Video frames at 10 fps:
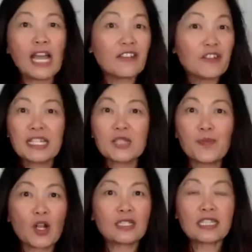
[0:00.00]
everybody's
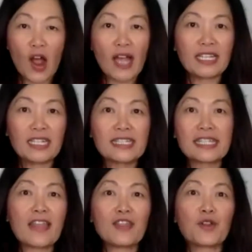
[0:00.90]
been on diets,
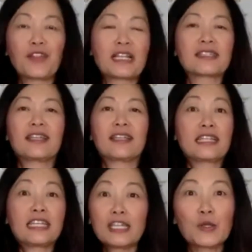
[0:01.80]
and there are things like
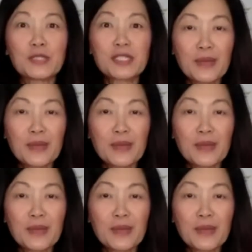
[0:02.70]
keto is a